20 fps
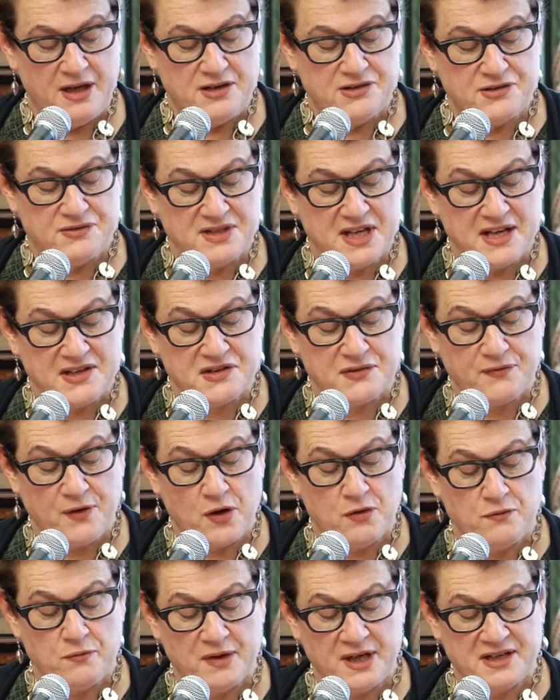Suzanne's
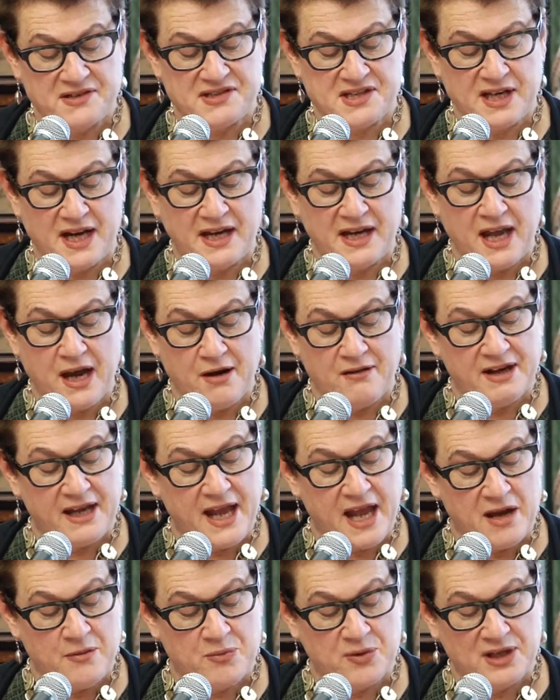phone rings and I carry
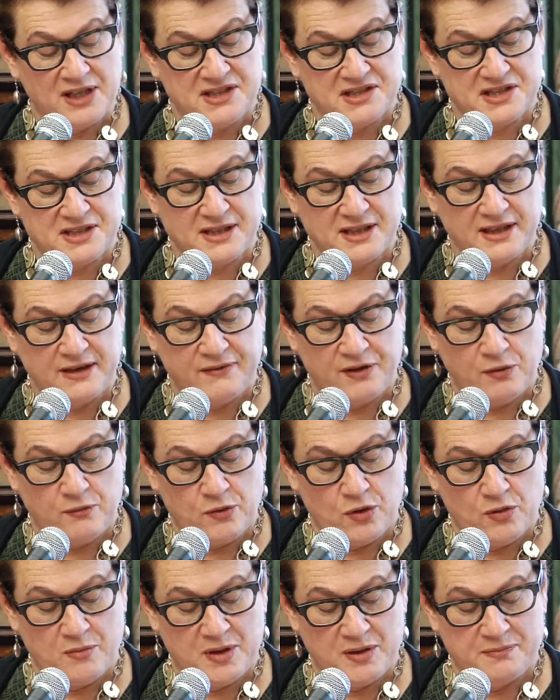Gabriel into the living
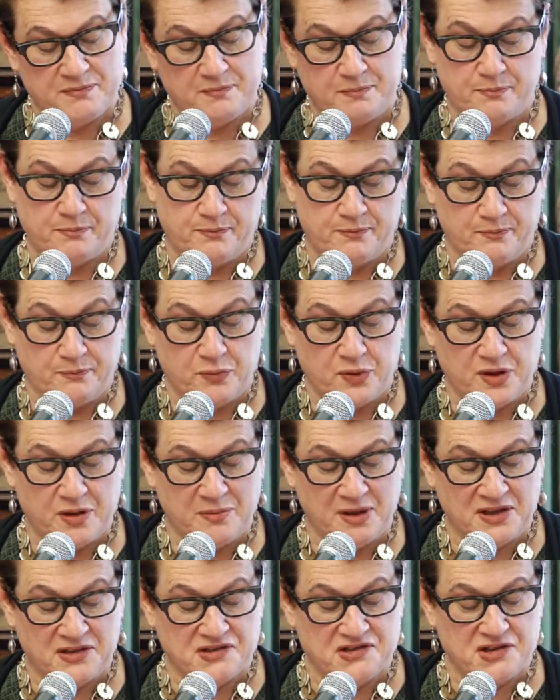room and put
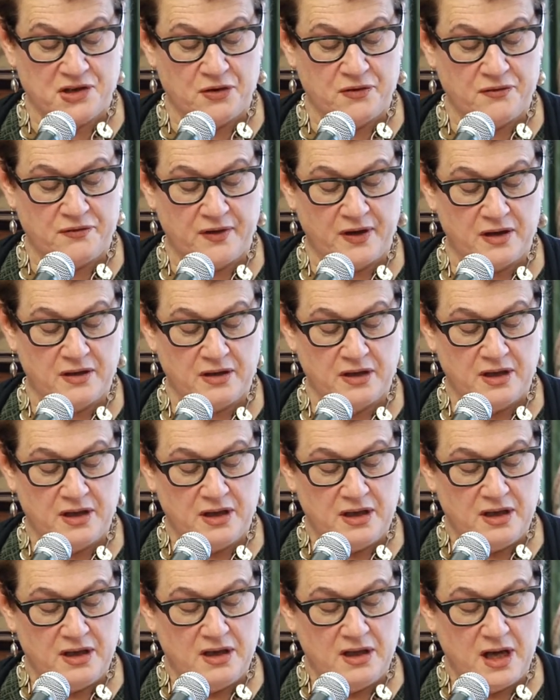him on the sofa.
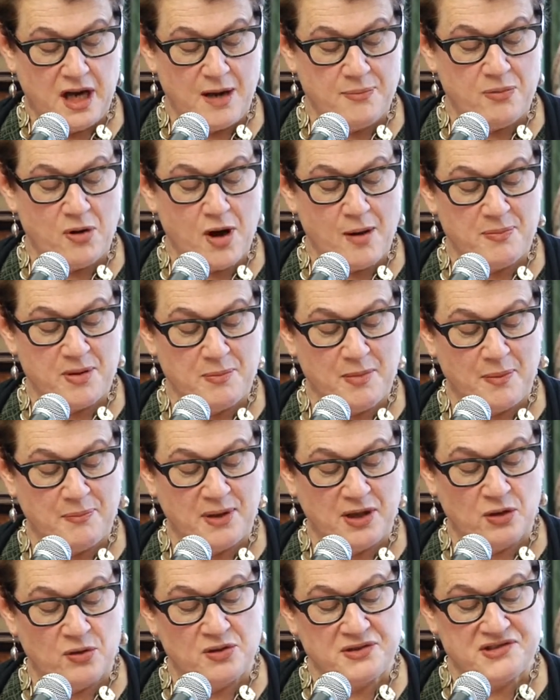I prop him up
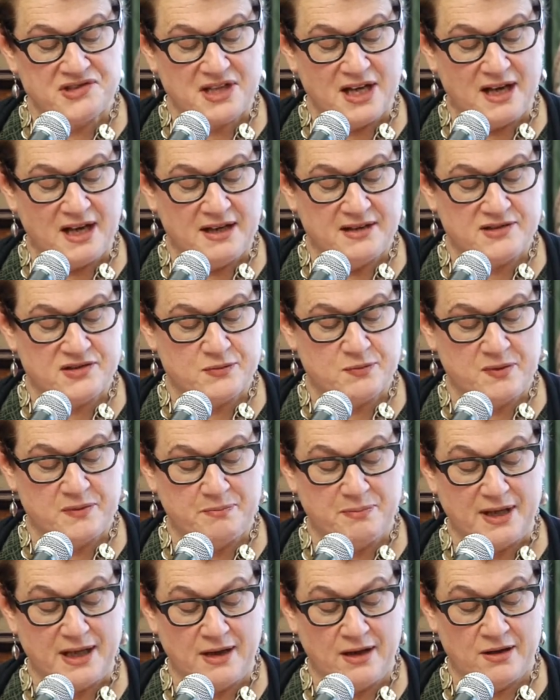on all sides
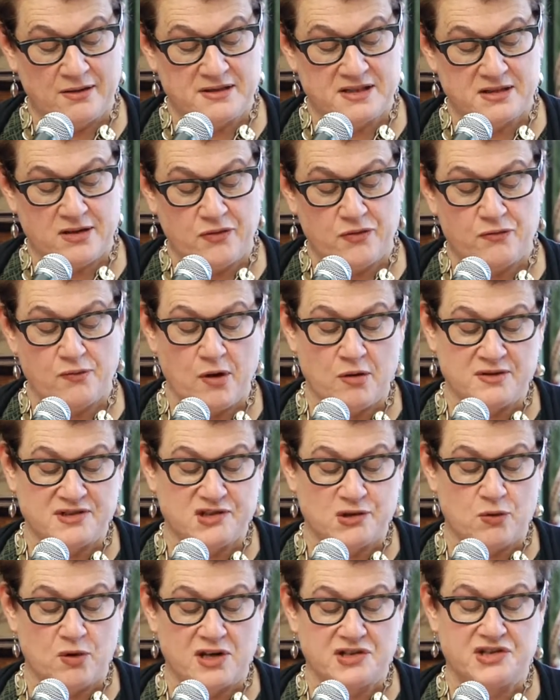with pillows, then throw a
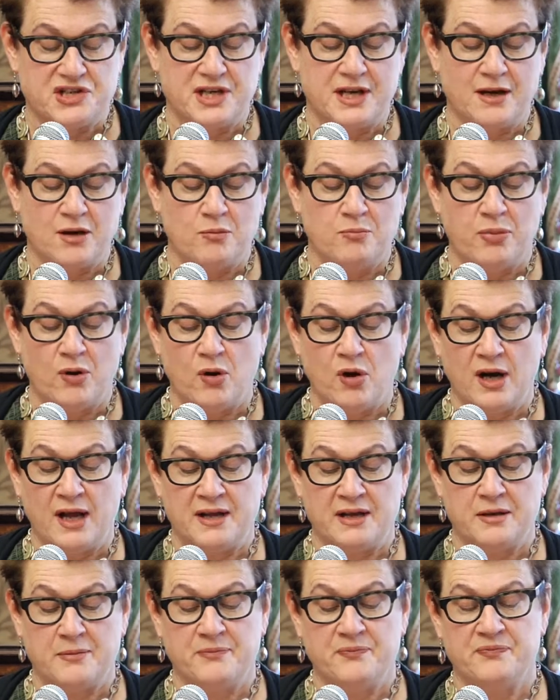squashy yellow ball
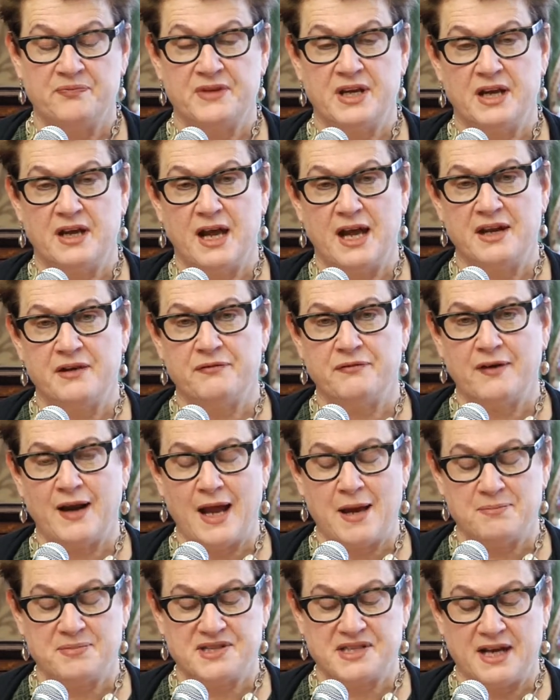at him, and he
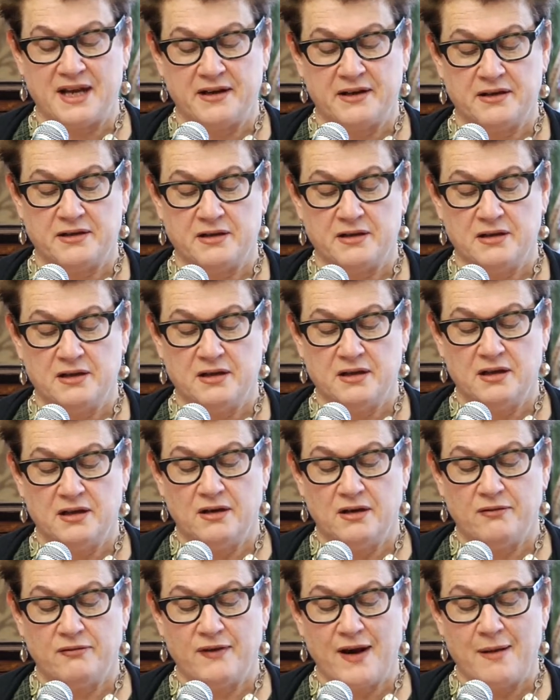flaps at it.
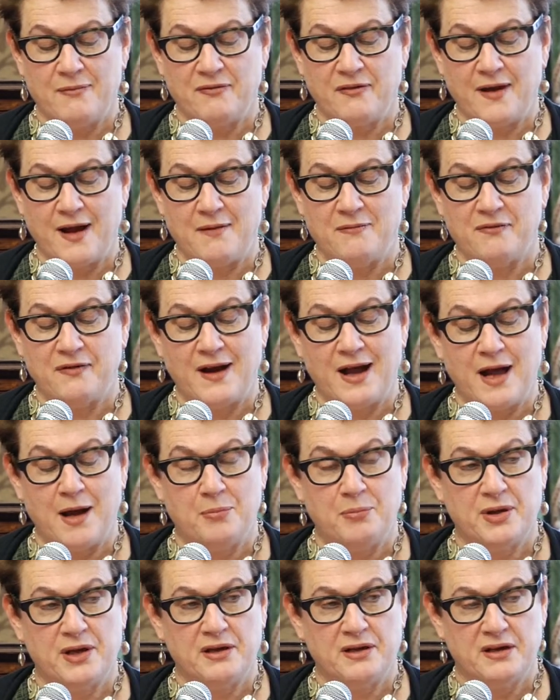Flap, flap,
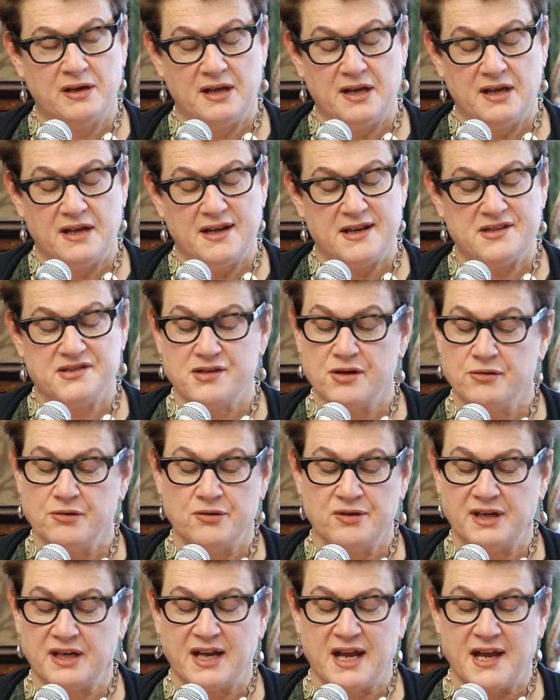flap. He's no
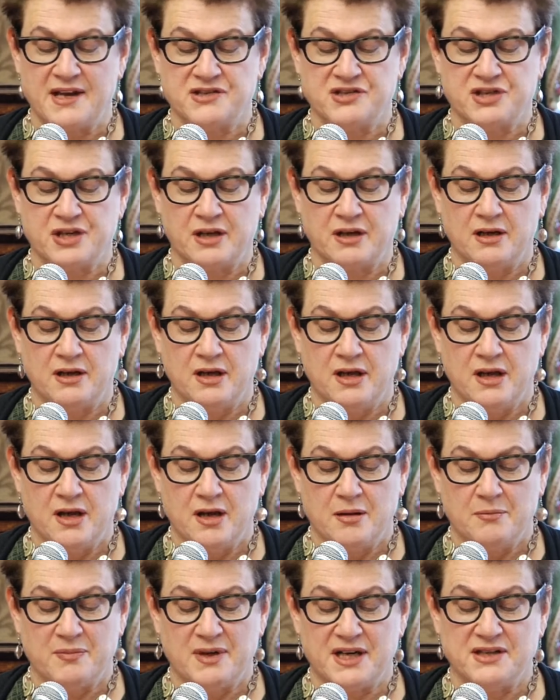good at catching,
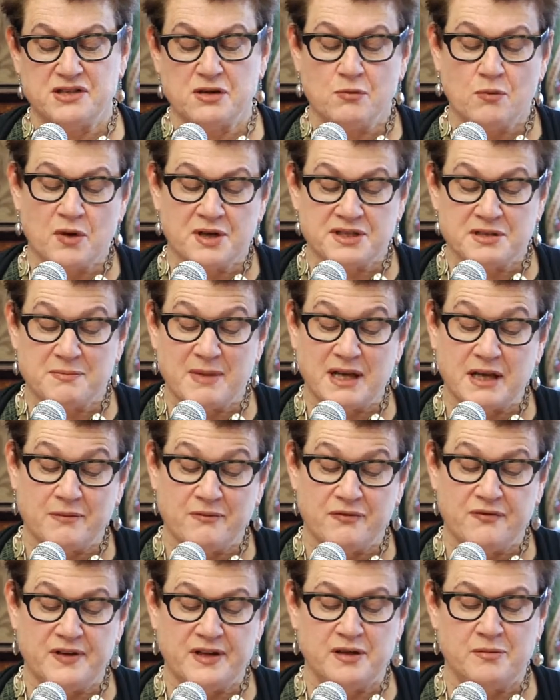but I don't want to make him
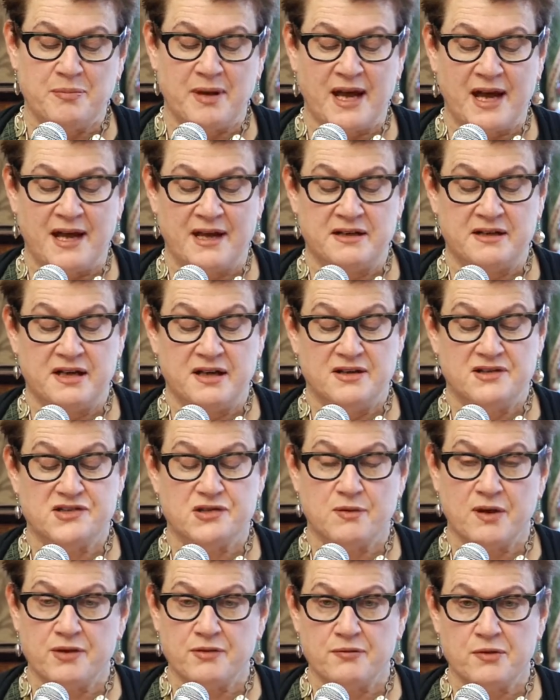feel bad,
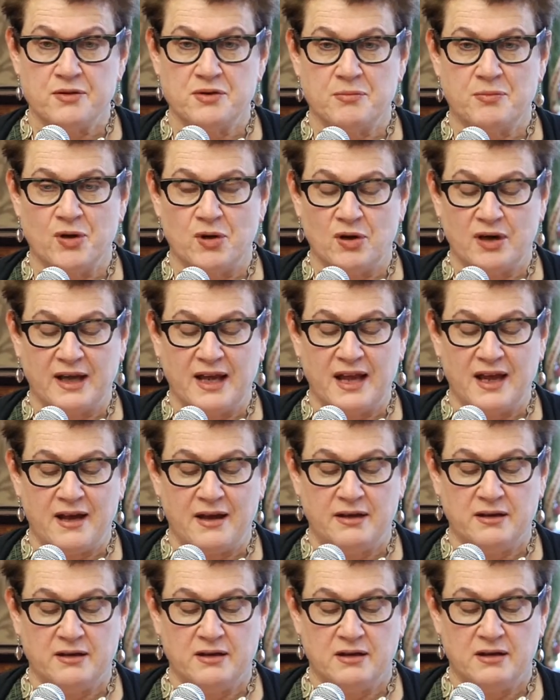so I throw the ball
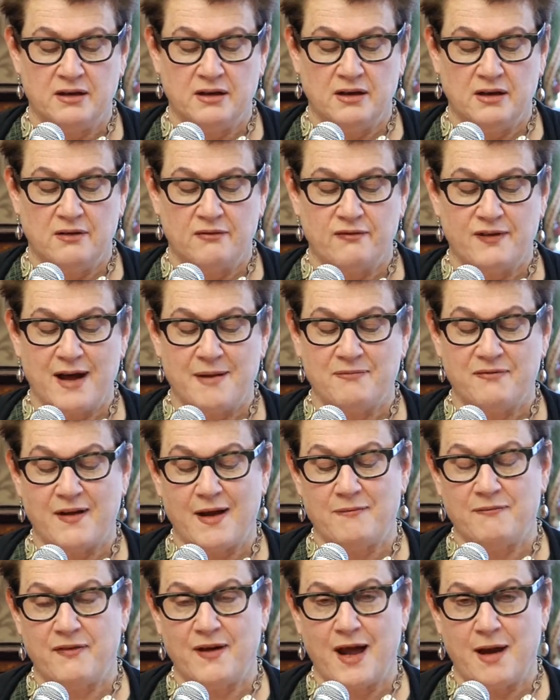again. Flap,
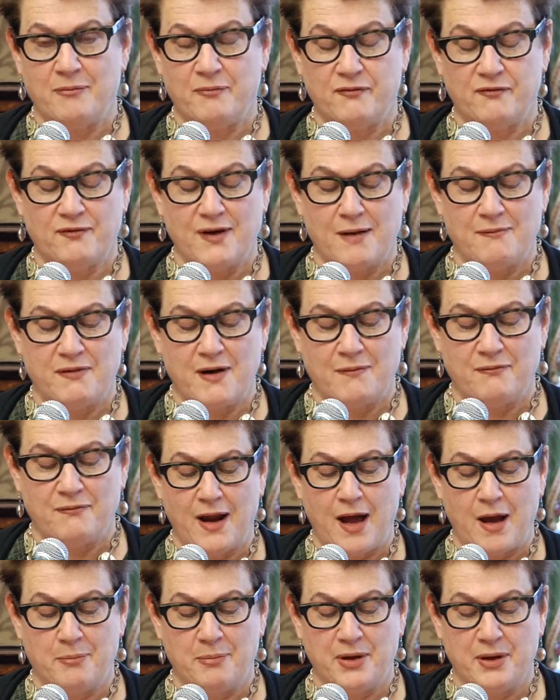flap, flap, flap,
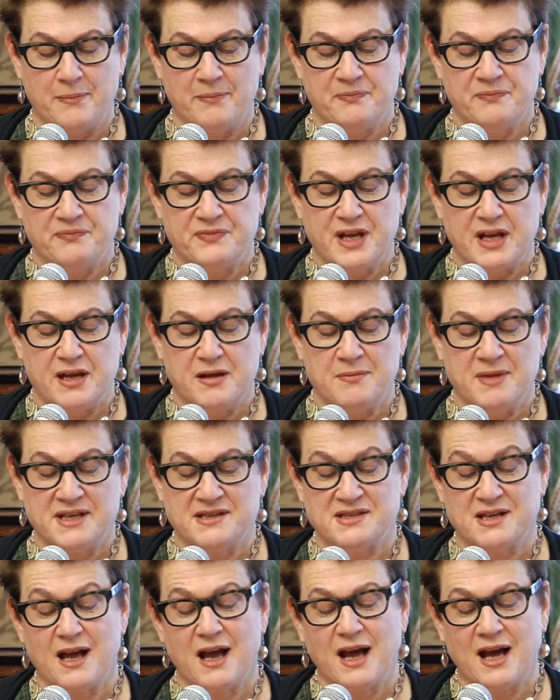flap. He
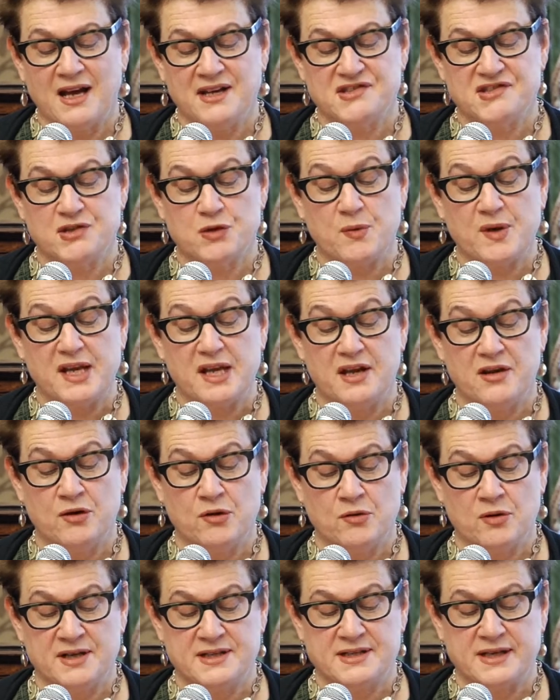makes a high squeaking
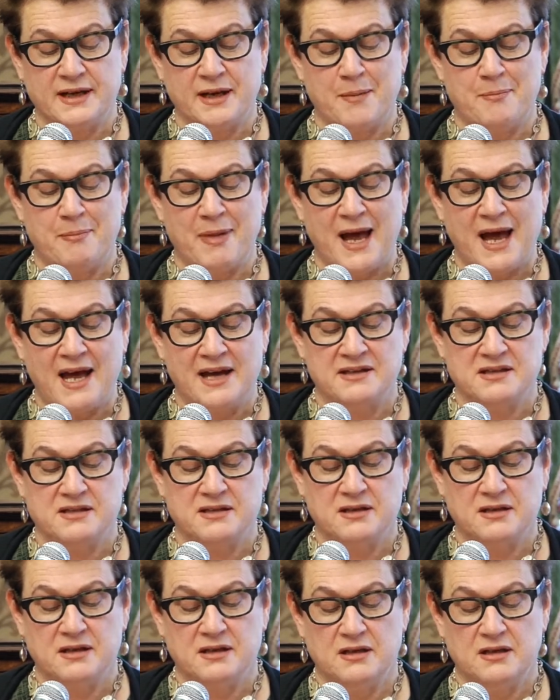noise like a bat.